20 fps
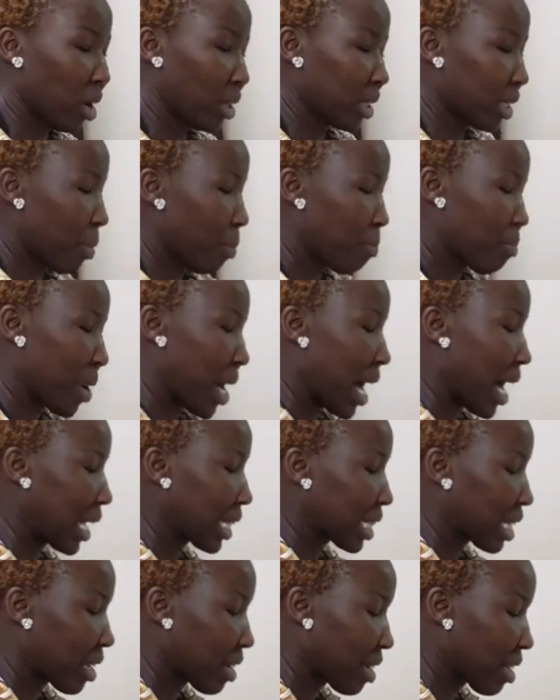on the
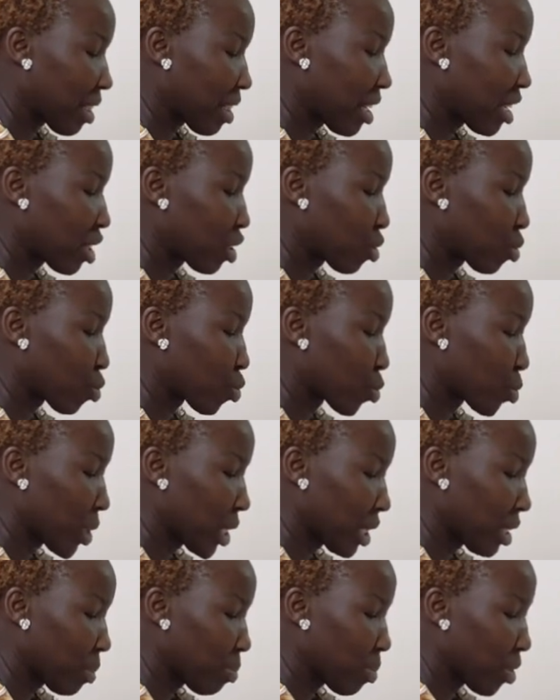back that I think is
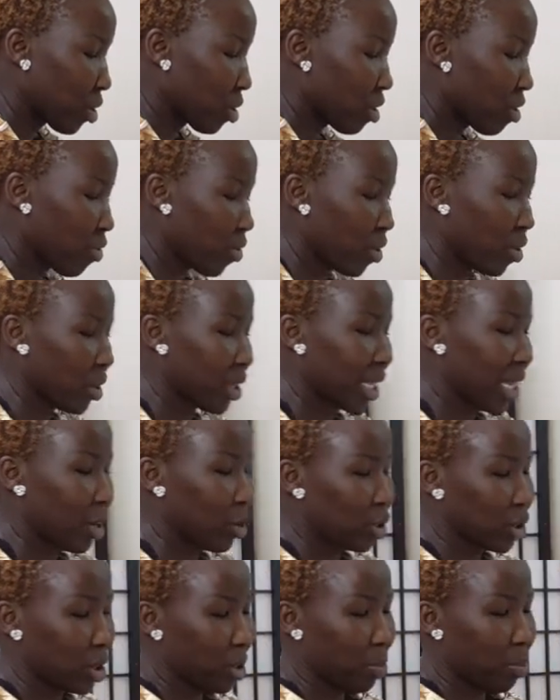really beautiful.
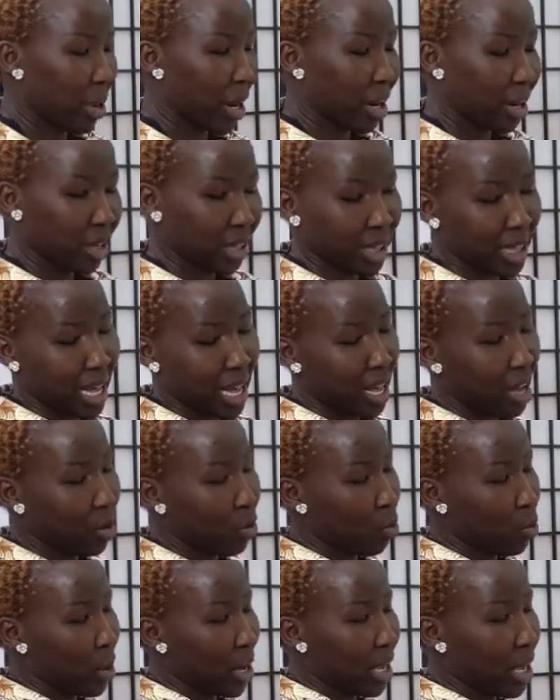Now she paired
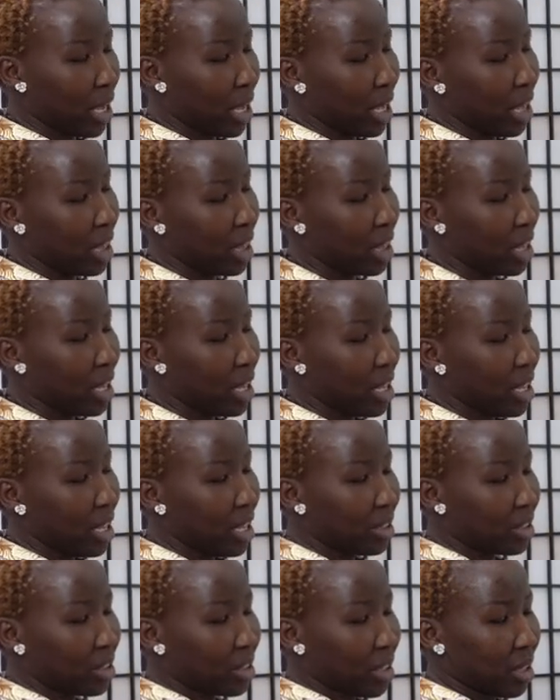that with
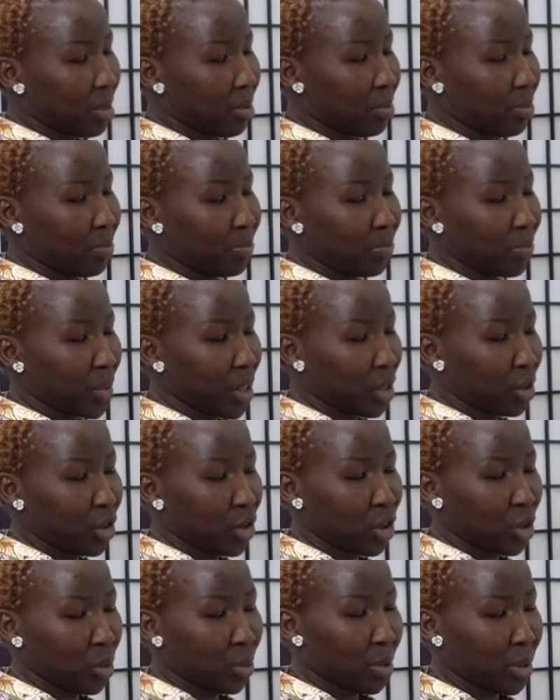some
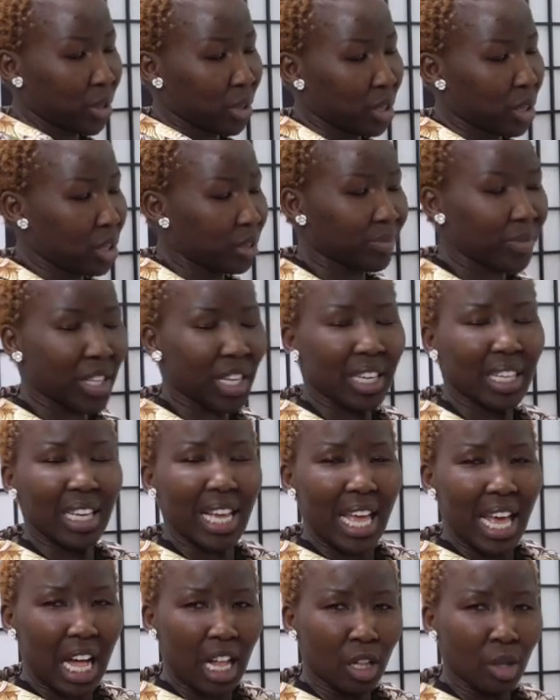super like
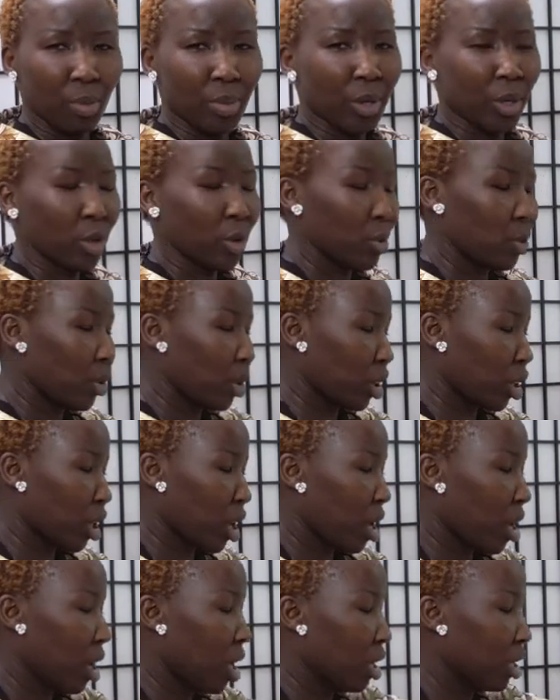elbow
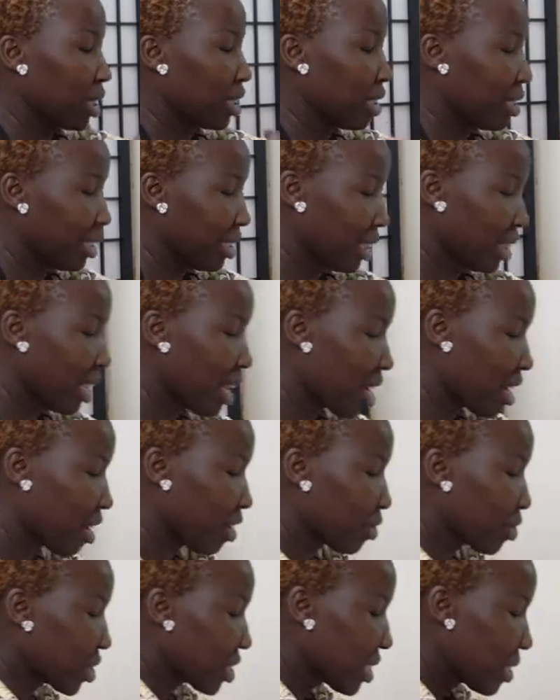long
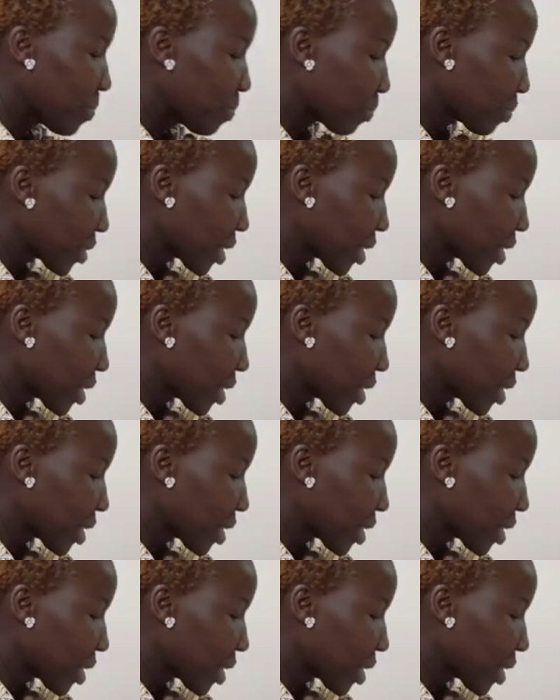gloves.